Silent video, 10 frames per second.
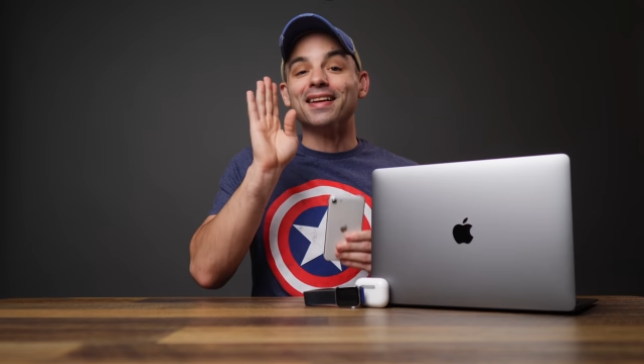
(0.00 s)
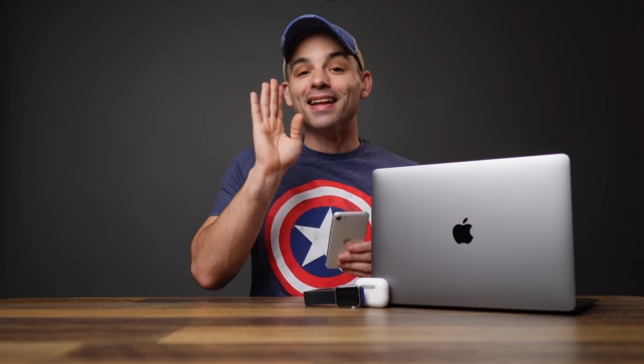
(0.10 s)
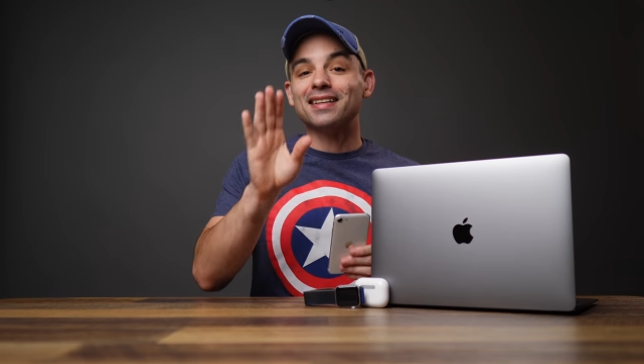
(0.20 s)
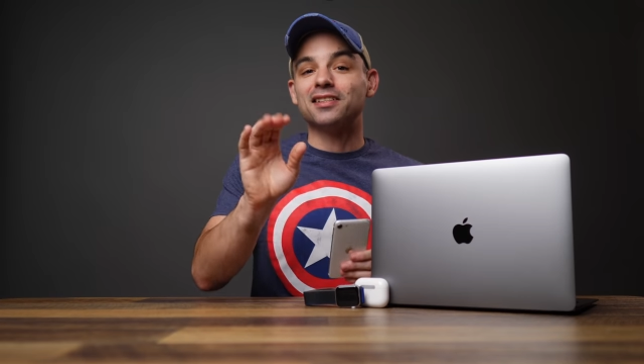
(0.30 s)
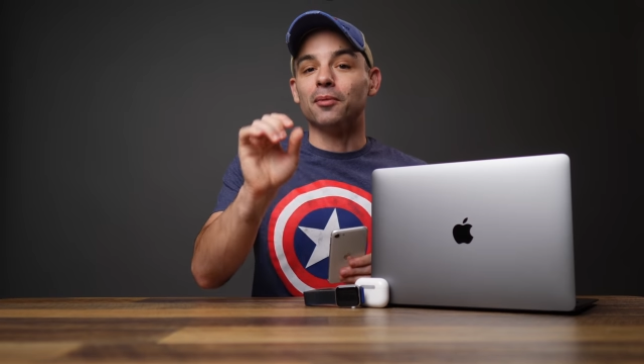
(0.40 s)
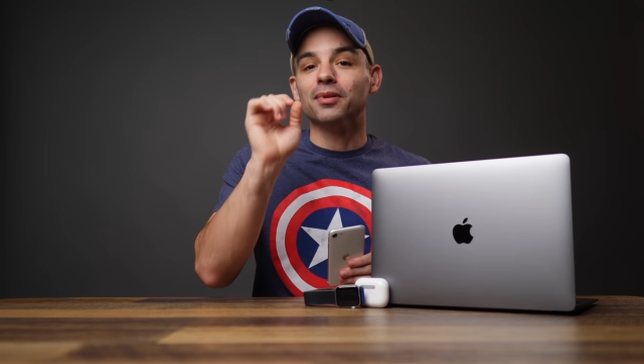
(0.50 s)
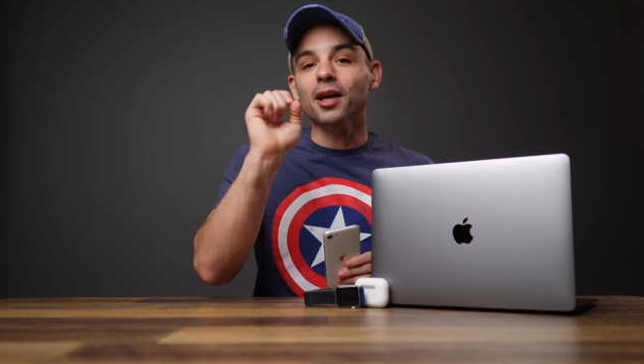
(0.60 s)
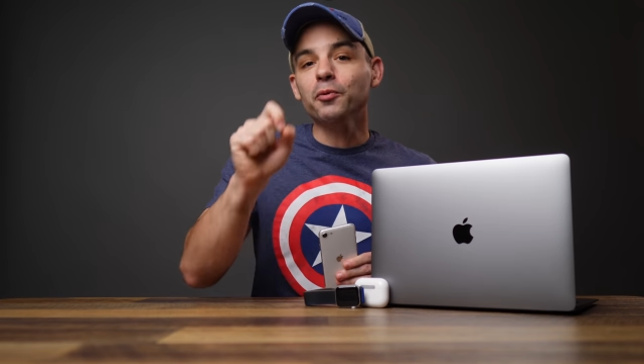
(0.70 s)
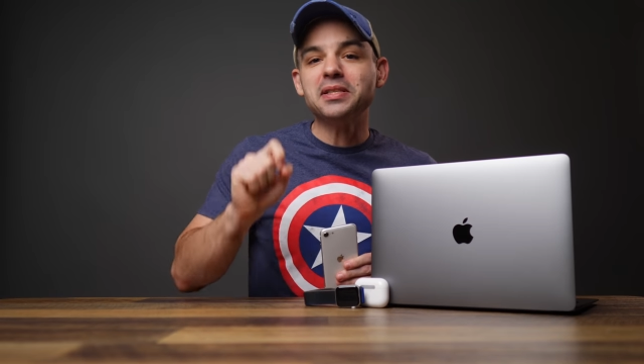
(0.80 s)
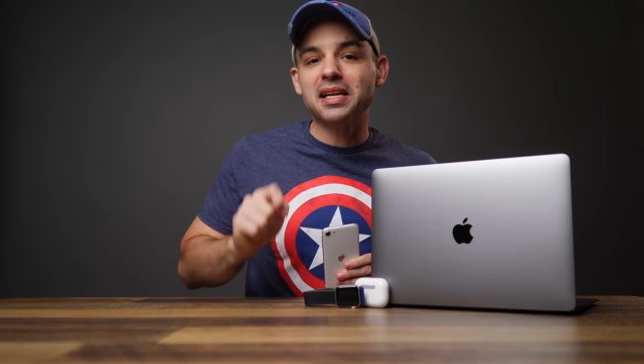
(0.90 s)
next up,
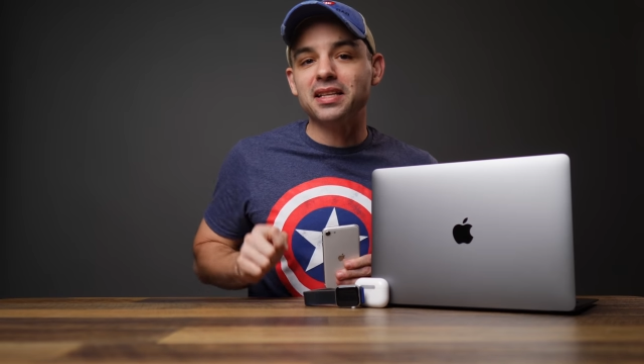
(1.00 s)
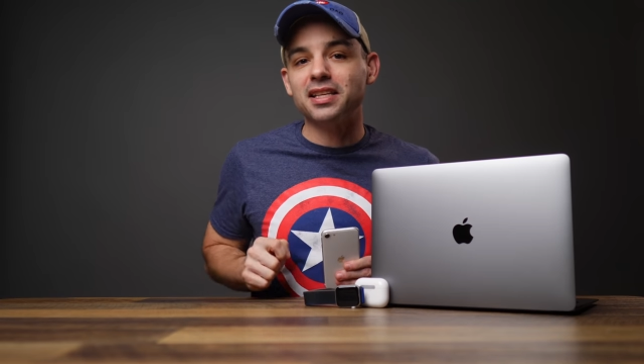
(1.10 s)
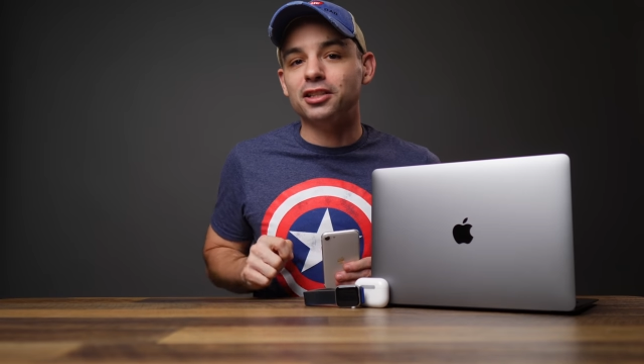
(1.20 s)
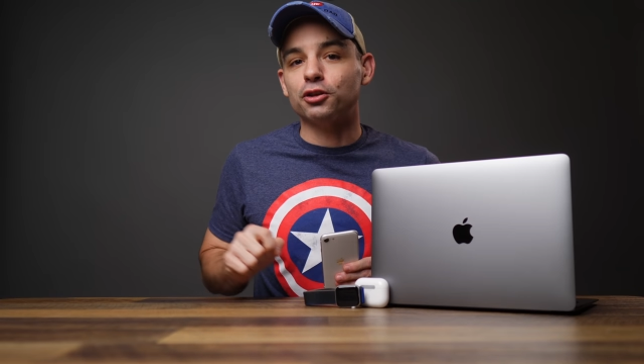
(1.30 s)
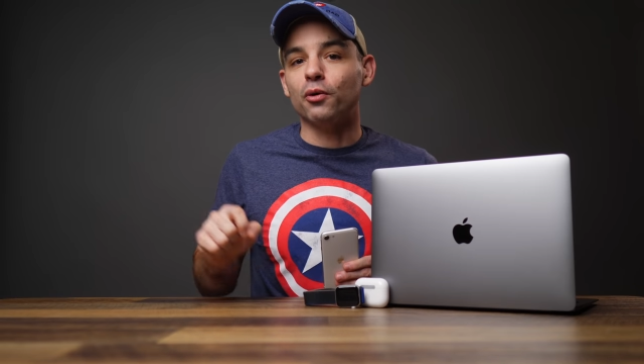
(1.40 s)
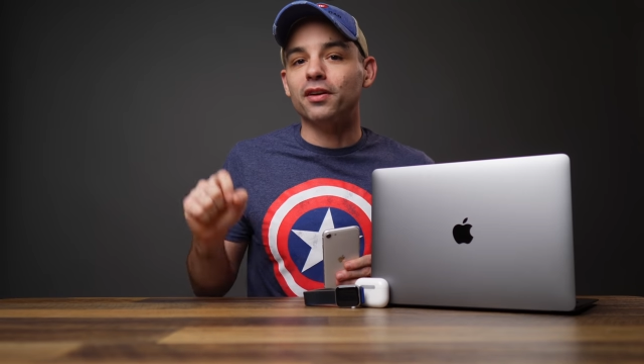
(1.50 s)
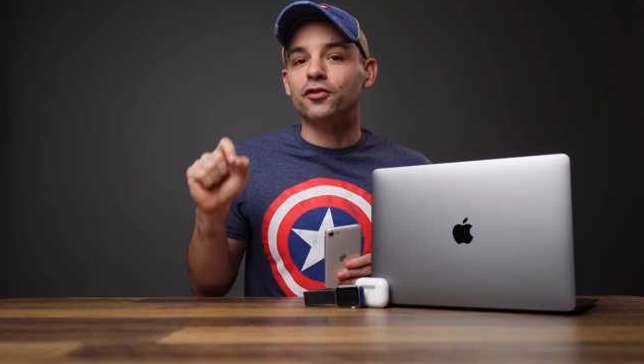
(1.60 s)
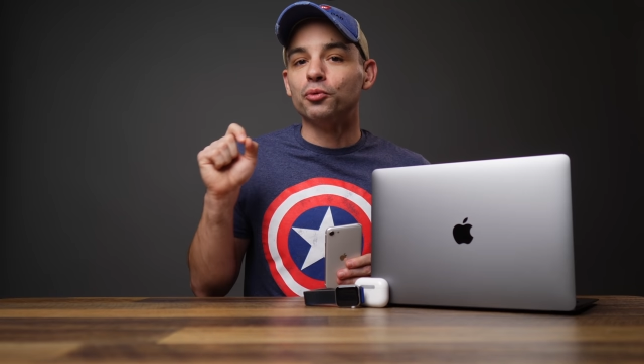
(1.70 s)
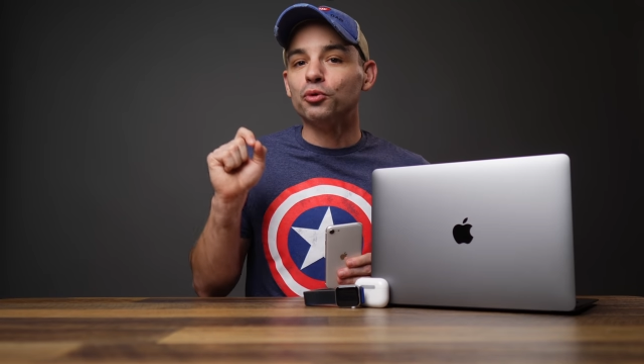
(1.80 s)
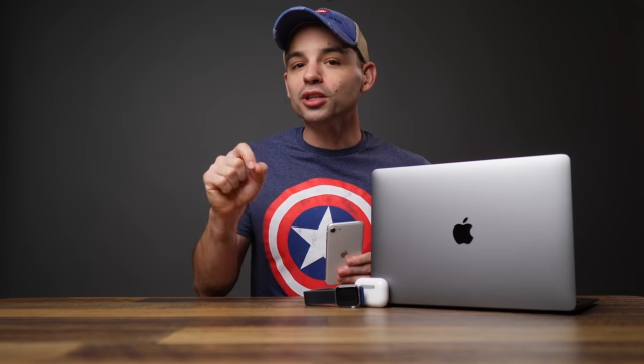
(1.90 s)
like we said in the intro, if
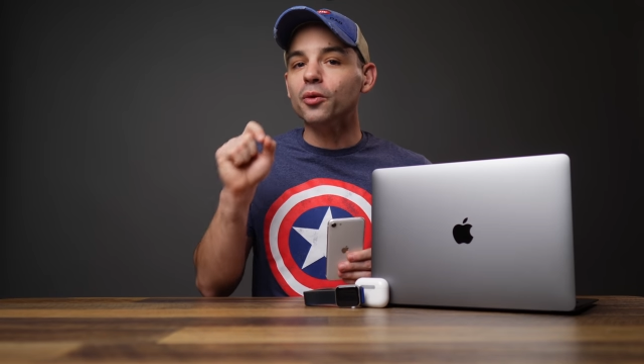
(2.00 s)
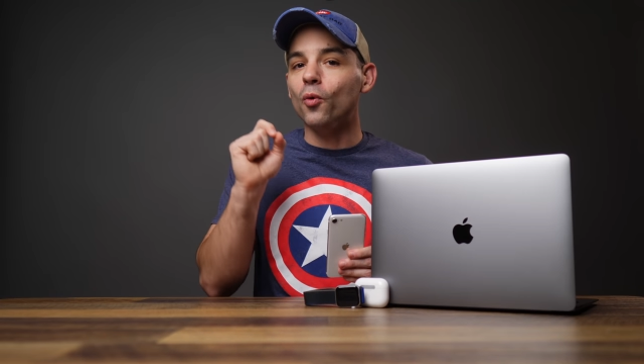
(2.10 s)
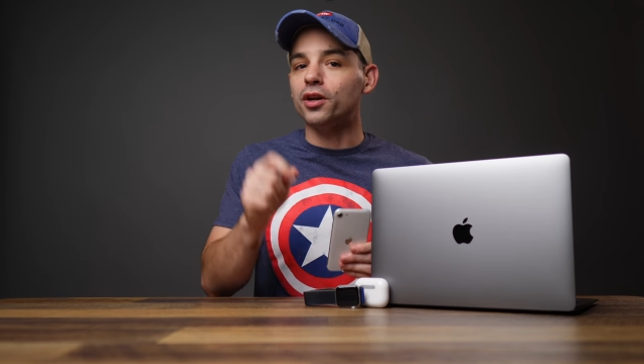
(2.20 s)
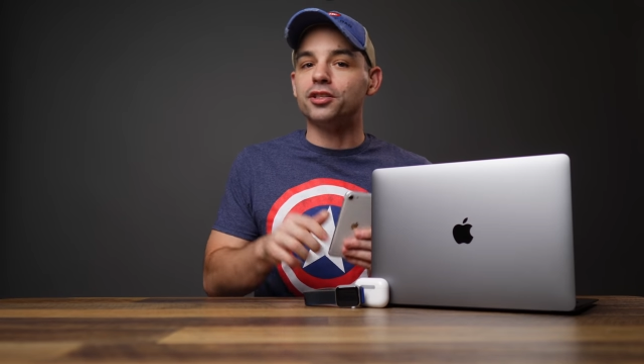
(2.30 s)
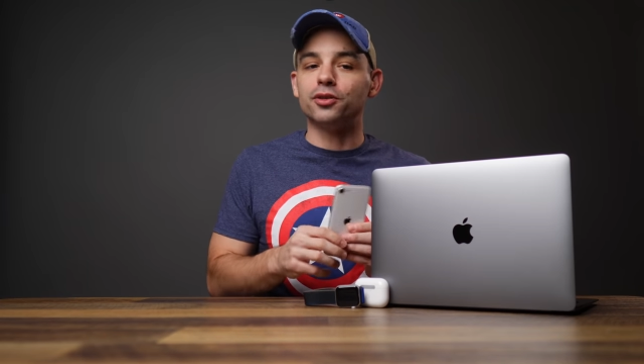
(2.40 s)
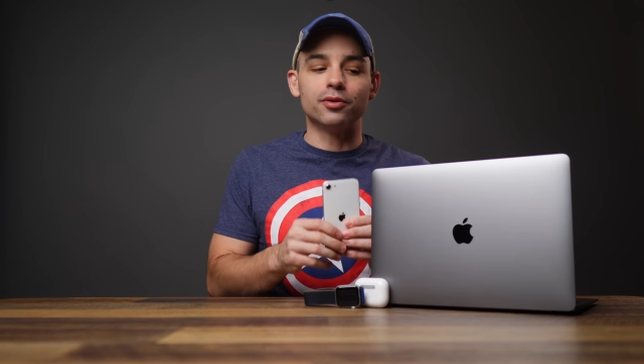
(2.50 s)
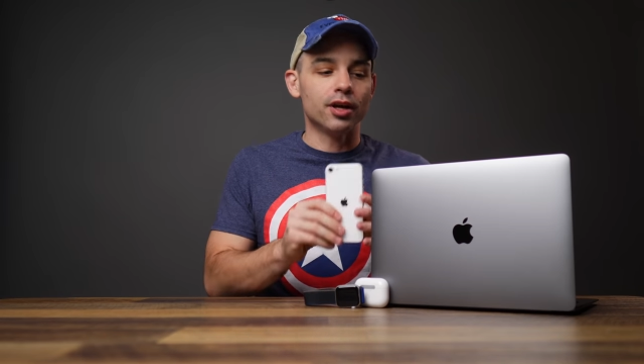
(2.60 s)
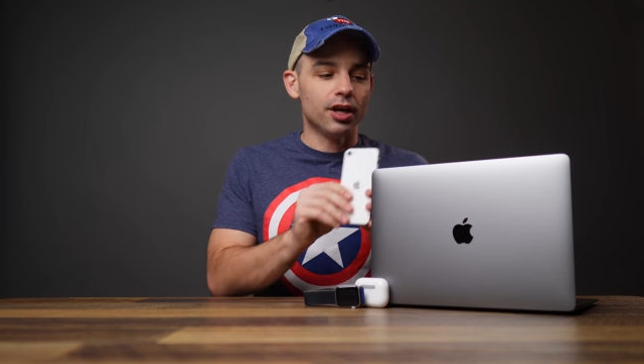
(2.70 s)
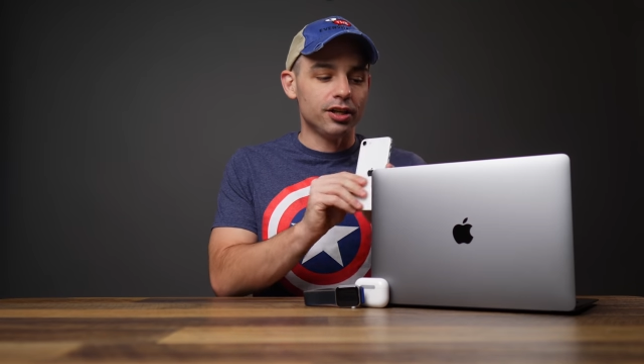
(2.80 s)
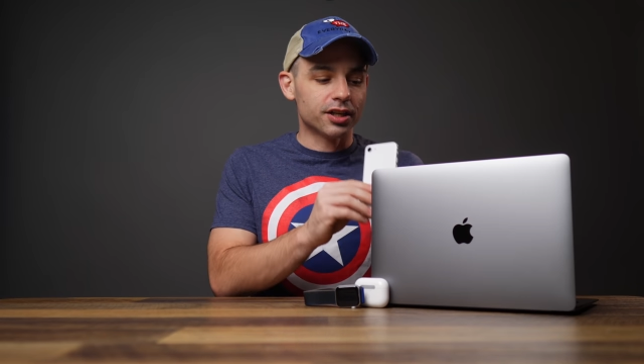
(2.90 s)
you really wanted to,
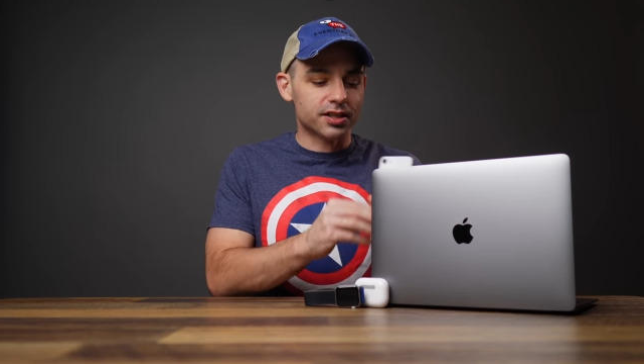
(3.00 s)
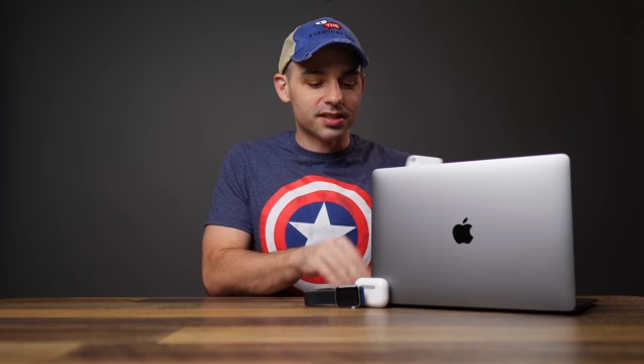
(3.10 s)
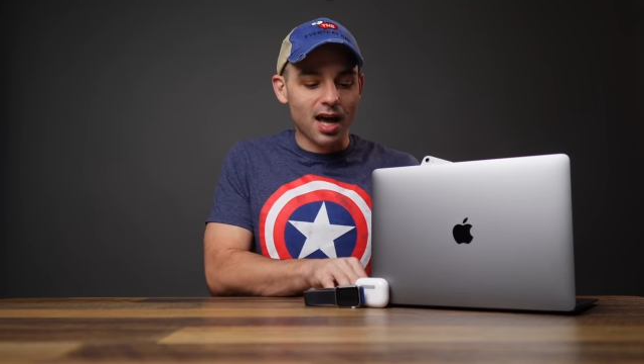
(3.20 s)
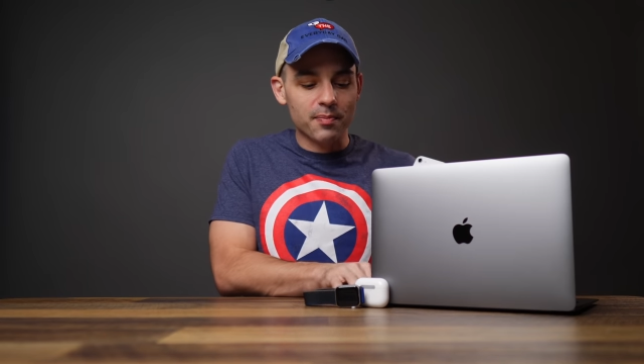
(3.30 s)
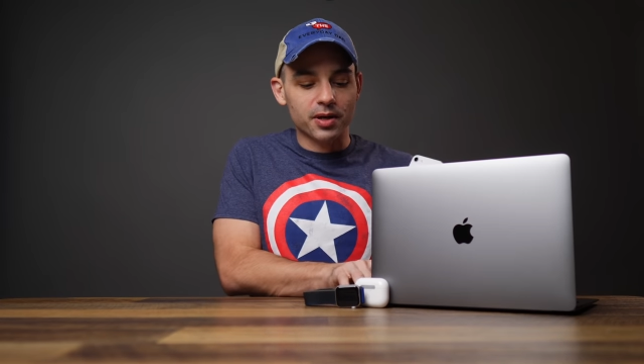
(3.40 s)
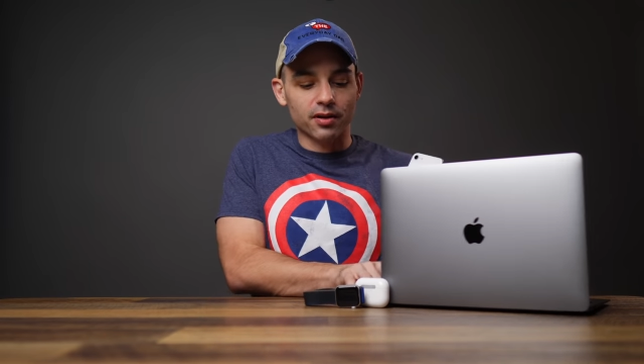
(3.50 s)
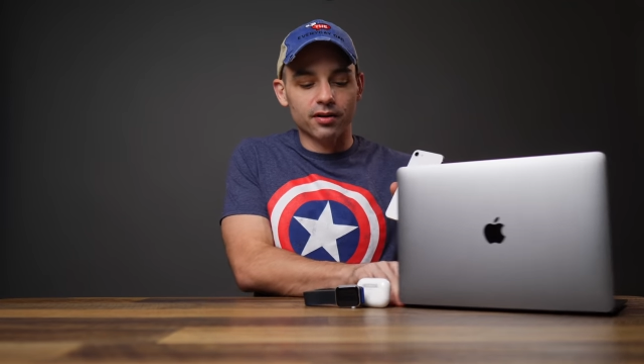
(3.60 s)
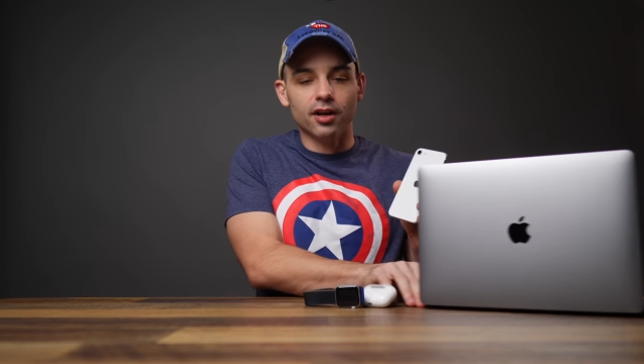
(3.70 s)
you could stop here.